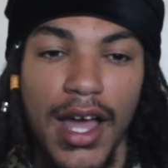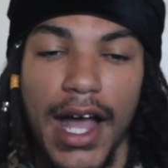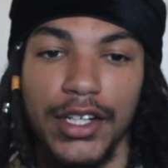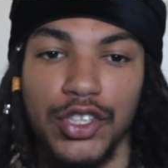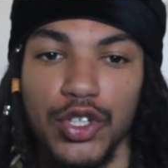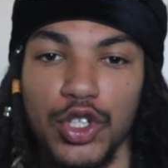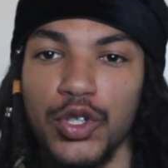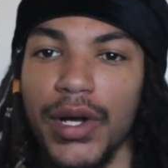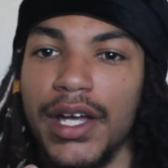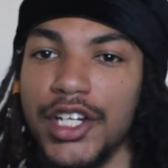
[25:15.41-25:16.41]
And so you
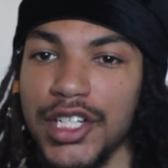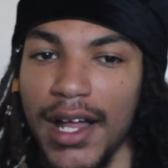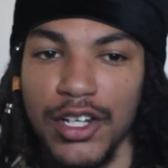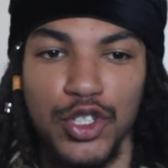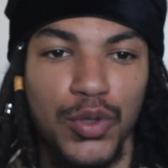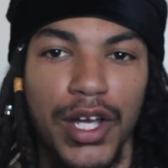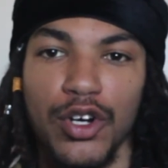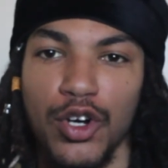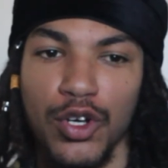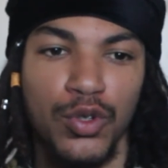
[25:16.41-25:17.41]
create a challenge, you create
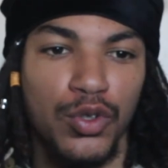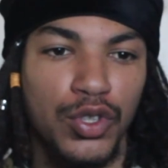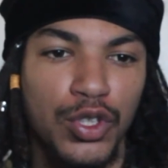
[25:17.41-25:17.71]
a hurdle,